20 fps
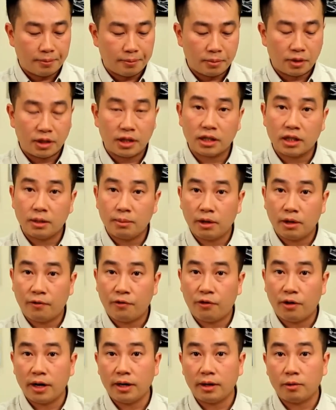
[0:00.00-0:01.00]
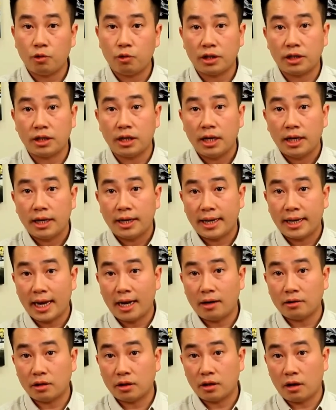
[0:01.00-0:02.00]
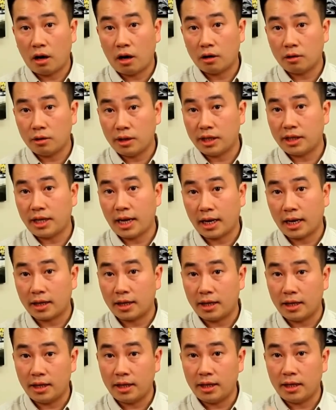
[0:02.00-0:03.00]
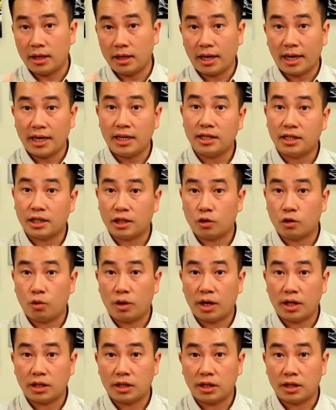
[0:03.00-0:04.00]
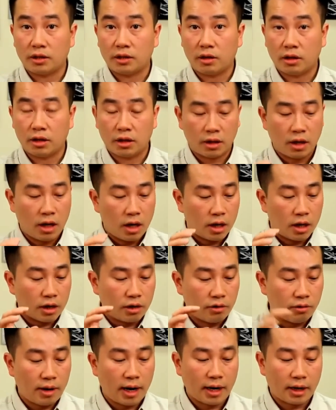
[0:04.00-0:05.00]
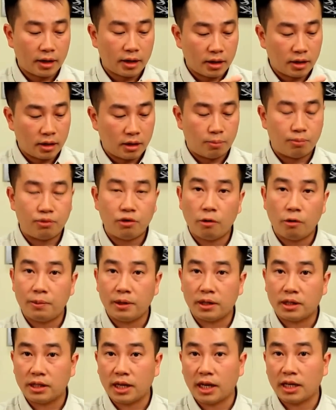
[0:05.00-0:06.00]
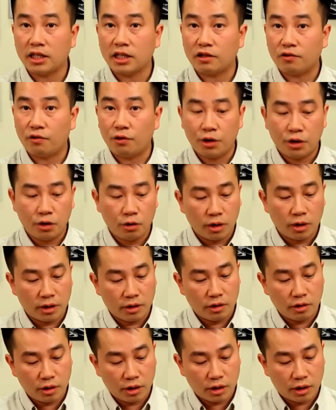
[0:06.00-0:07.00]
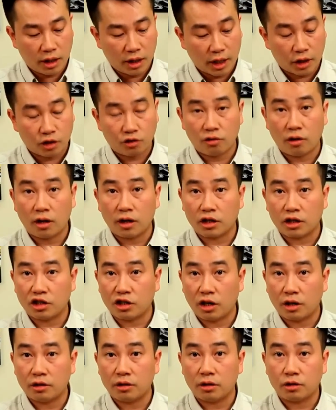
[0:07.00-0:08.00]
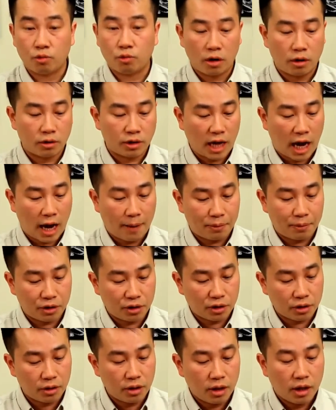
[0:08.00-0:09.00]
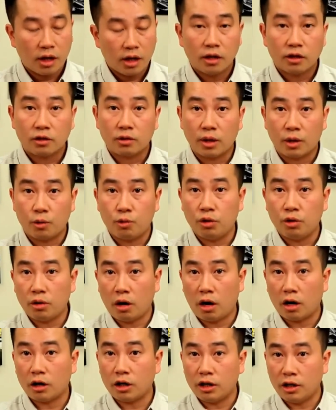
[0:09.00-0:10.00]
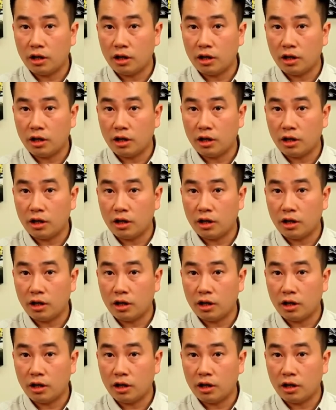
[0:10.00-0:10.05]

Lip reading: system in the front, which now is going to auto detect the lighting situation. It's going to correct the appropriate settings for you. It uses electronic shutter as well as aperture, so it will auto